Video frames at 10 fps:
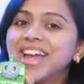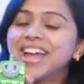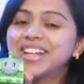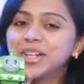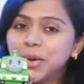
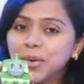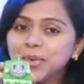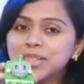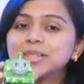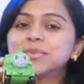It
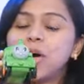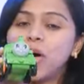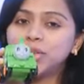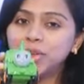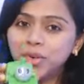goes
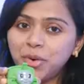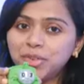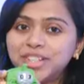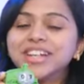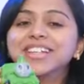on the
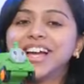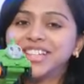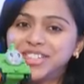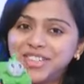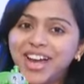road.
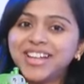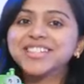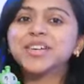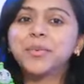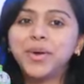That's
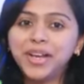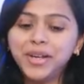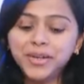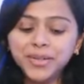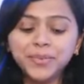right. Very
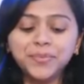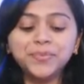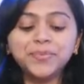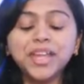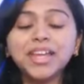good.
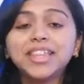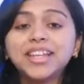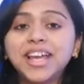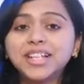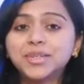The
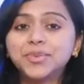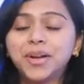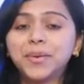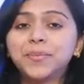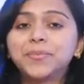next one.